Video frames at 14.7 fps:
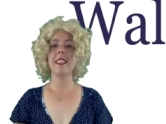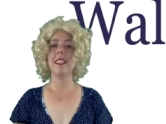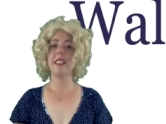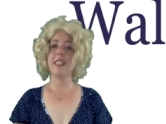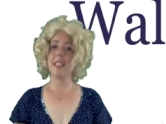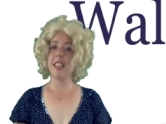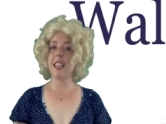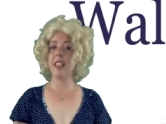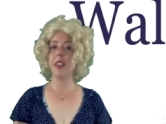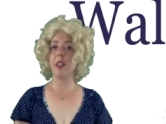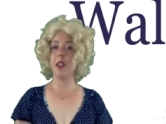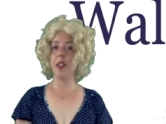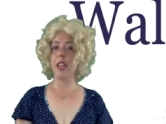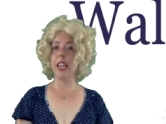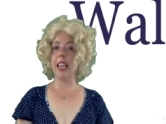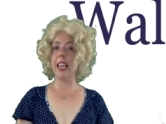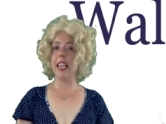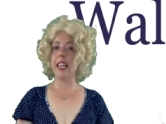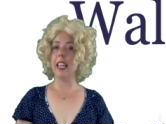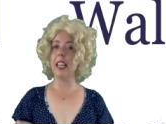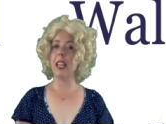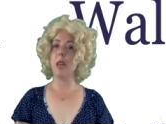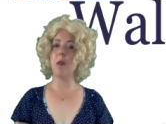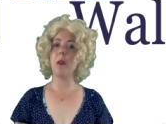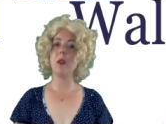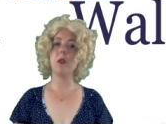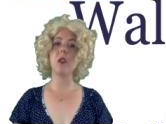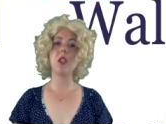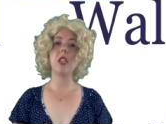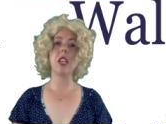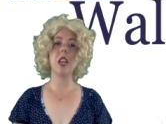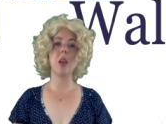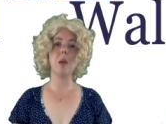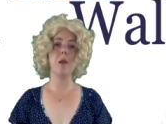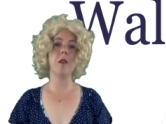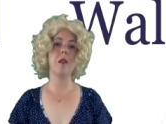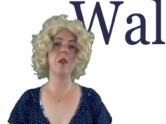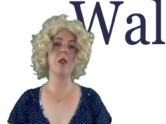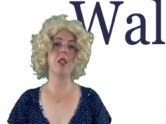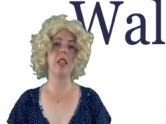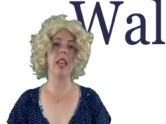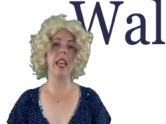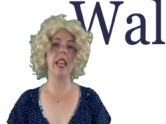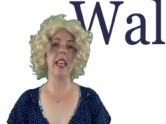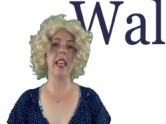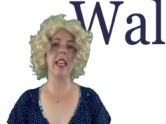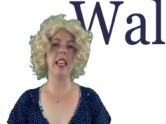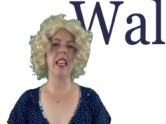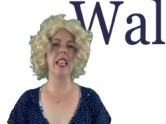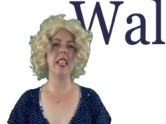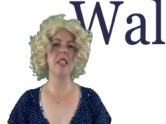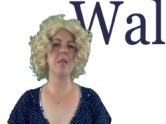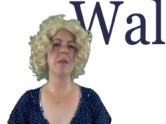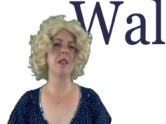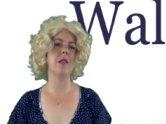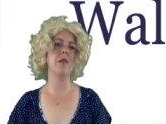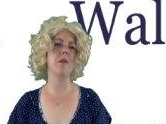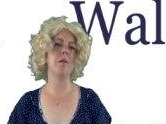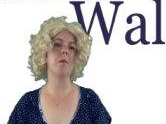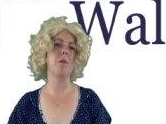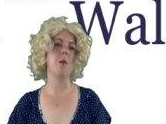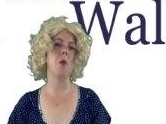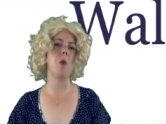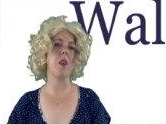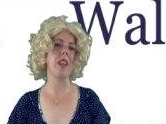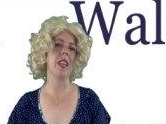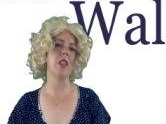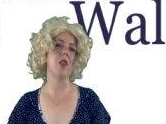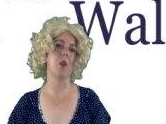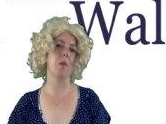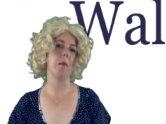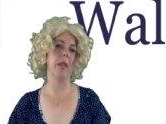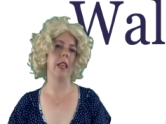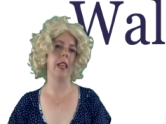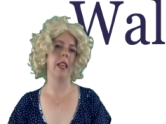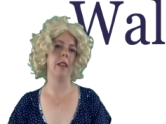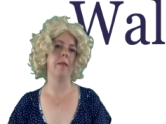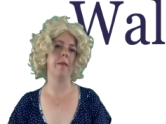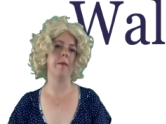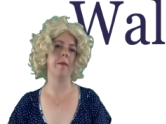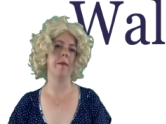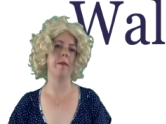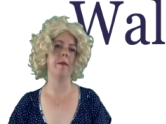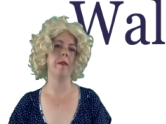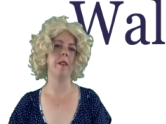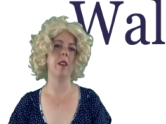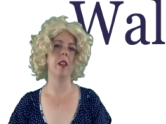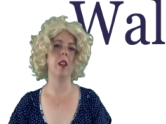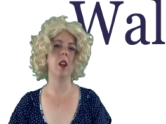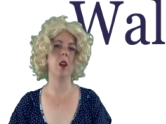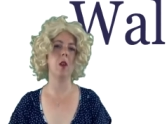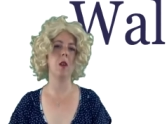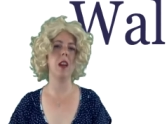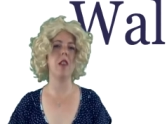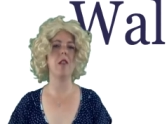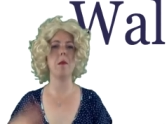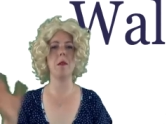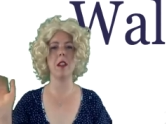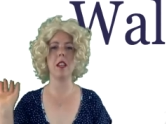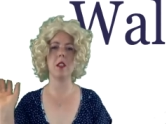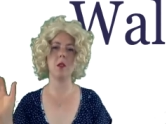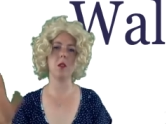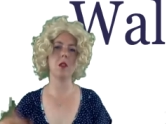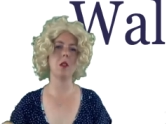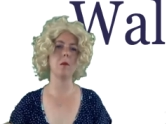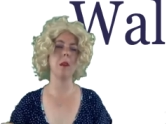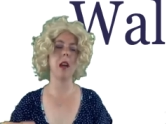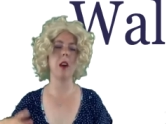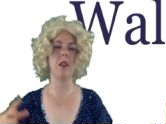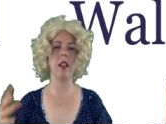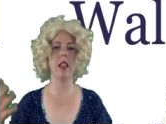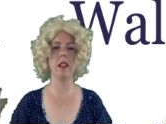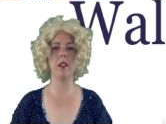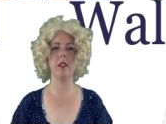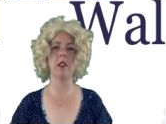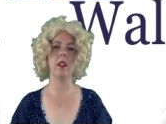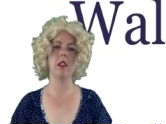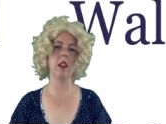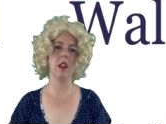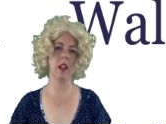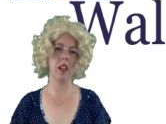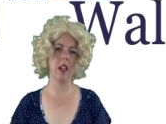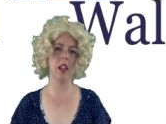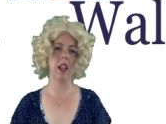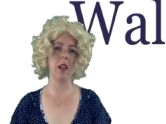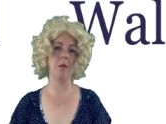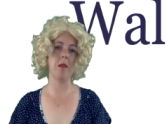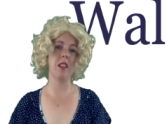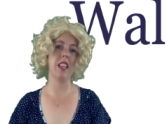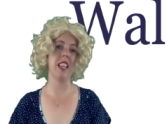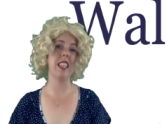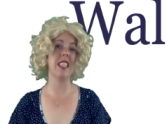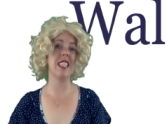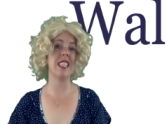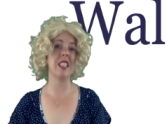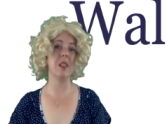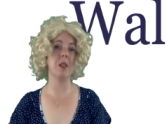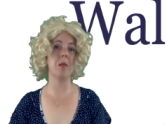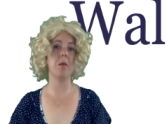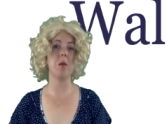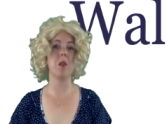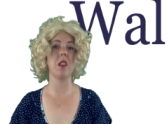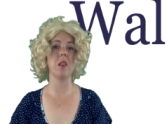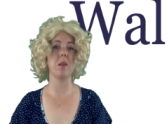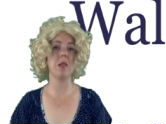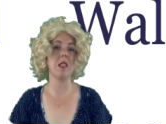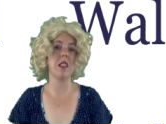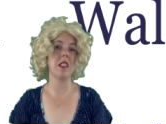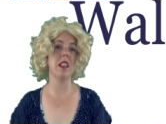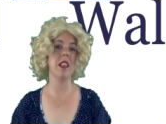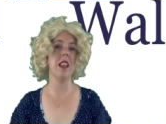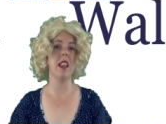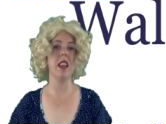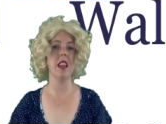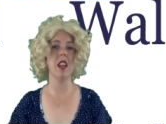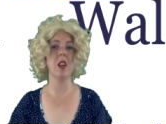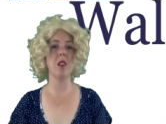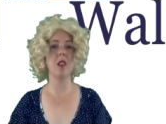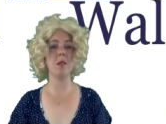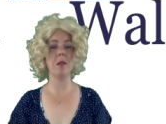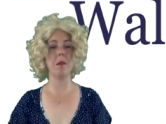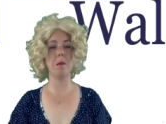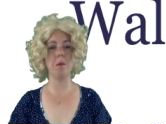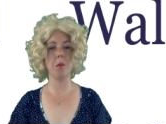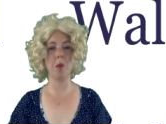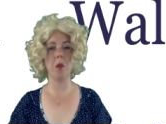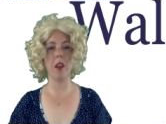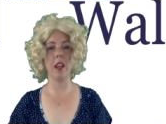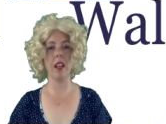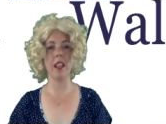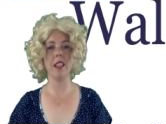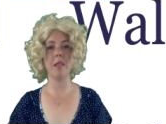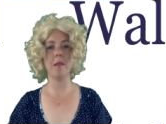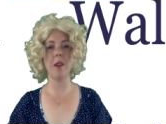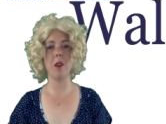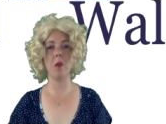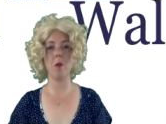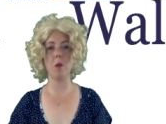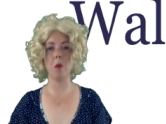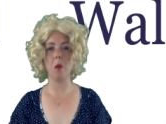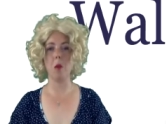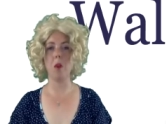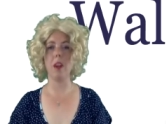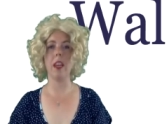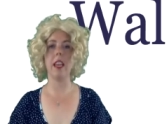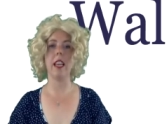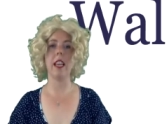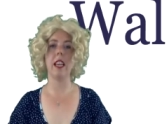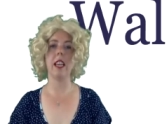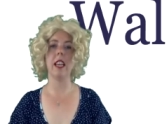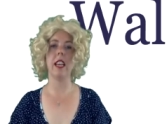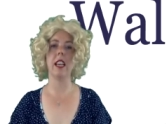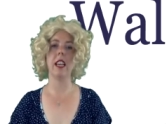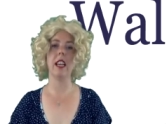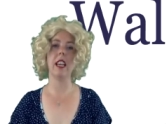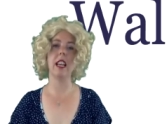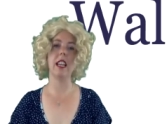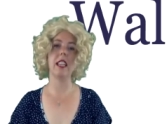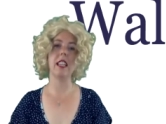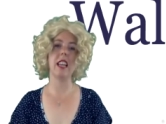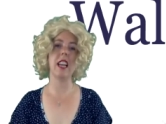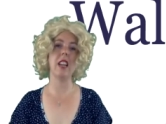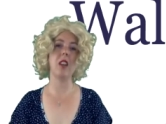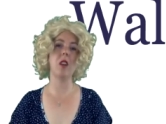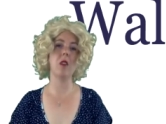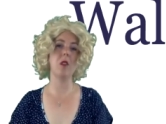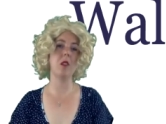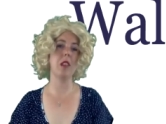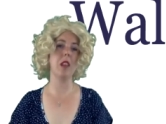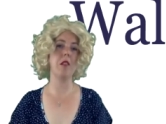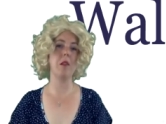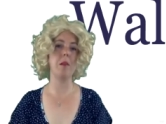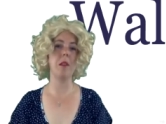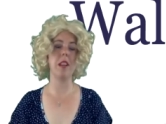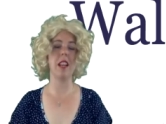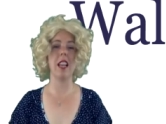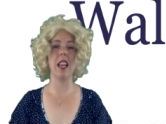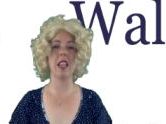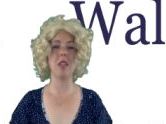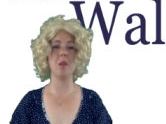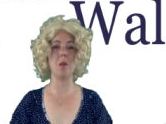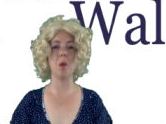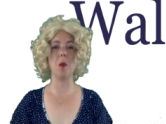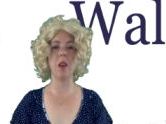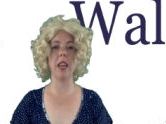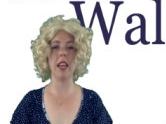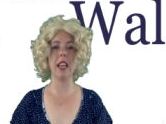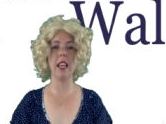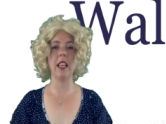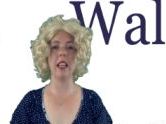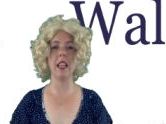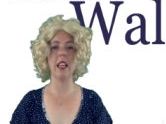The second thing that I want to share with you today is a bit of a boring topic. Everybody talks about it, yada, but yet it's still important. But now it's a bit boring. It's about walking. And I know not everybody likes walking,